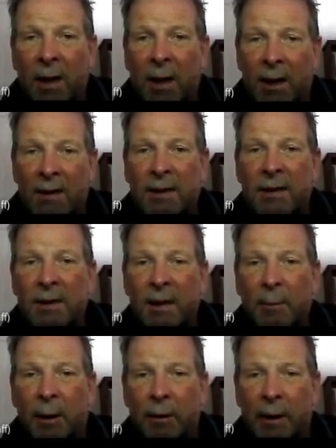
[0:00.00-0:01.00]
is
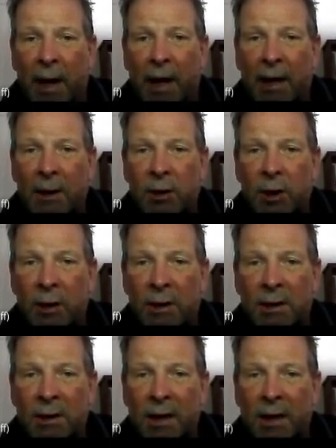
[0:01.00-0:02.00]
similar to
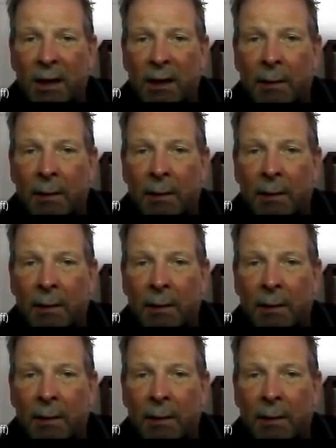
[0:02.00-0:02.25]
AGC.